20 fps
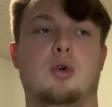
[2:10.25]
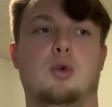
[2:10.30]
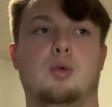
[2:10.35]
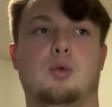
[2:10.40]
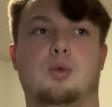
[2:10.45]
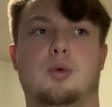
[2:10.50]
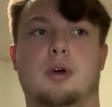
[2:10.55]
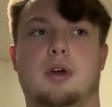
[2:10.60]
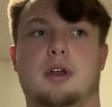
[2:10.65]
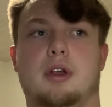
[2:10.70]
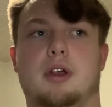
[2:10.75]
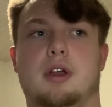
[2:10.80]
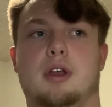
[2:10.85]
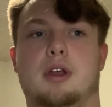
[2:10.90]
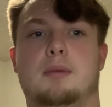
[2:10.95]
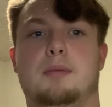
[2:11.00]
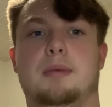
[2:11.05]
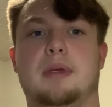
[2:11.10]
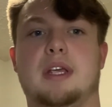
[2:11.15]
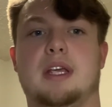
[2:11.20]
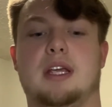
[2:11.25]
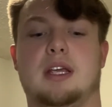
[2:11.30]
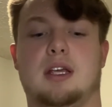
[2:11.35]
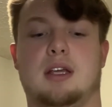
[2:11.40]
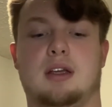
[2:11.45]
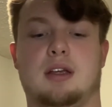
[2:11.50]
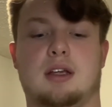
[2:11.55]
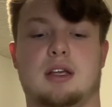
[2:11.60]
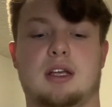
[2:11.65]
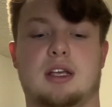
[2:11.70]
would
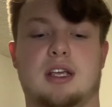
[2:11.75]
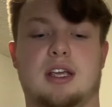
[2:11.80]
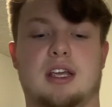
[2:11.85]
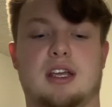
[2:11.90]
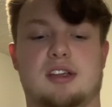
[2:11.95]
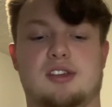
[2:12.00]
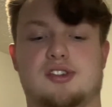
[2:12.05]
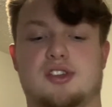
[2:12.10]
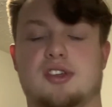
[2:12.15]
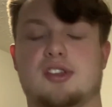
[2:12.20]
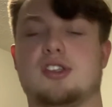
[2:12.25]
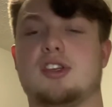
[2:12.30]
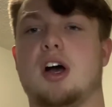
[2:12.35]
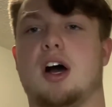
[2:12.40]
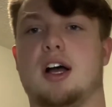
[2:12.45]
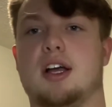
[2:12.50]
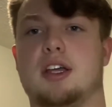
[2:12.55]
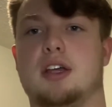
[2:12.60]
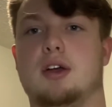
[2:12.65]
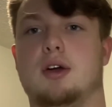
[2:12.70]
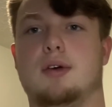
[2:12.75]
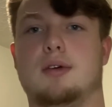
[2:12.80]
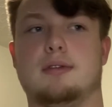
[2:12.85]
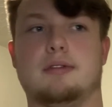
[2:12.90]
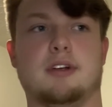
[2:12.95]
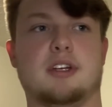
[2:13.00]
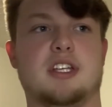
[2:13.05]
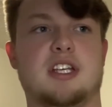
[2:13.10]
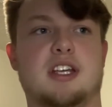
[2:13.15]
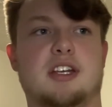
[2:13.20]
be kids just talking
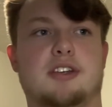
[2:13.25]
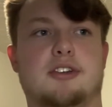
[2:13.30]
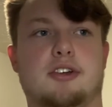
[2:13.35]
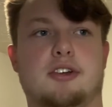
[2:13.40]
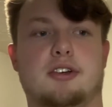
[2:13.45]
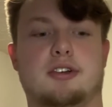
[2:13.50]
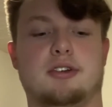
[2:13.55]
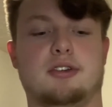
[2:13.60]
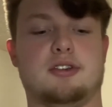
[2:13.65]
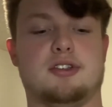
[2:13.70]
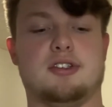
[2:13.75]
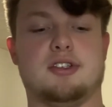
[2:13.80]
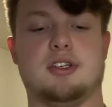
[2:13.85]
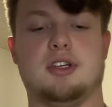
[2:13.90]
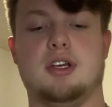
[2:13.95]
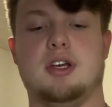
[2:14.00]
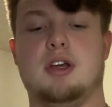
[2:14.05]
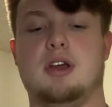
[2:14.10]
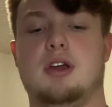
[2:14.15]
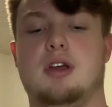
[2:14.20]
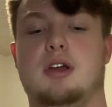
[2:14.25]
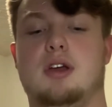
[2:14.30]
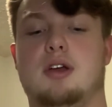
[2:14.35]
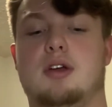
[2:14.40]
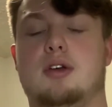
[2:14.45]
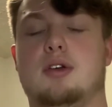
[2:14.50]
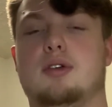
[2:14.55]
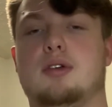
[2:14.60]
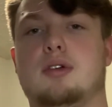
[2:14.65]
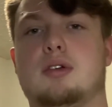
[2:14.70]
over teachers,
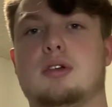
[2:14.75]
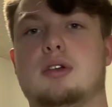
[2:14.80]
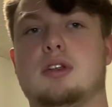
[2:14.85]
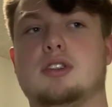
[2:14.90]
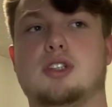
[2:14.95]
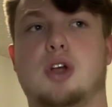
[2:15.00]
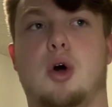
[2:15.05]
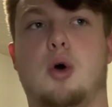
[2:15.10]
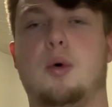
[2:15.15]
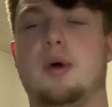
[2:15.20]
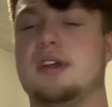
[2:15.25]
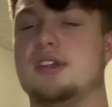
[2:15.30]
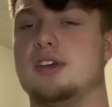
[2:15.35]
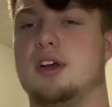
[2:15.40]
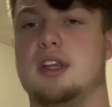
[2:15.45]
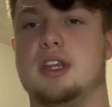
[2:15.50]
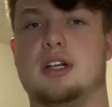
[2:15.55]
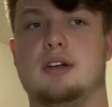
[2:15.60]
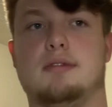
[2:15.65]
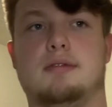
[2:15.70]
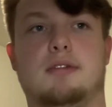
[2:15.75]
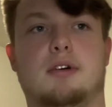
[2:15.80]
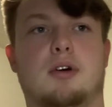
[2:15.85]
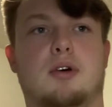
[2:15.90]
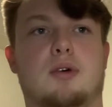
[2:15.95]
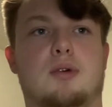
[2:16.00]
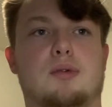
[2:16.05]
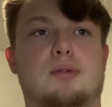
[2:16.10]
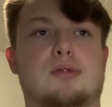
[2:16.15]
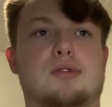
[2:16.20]
always on their
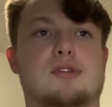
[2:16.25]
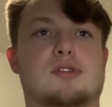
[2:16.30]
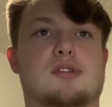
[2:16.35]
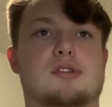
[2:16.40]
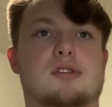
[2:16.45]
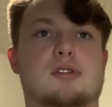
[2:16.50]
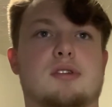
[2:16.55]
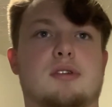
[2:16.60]
phones.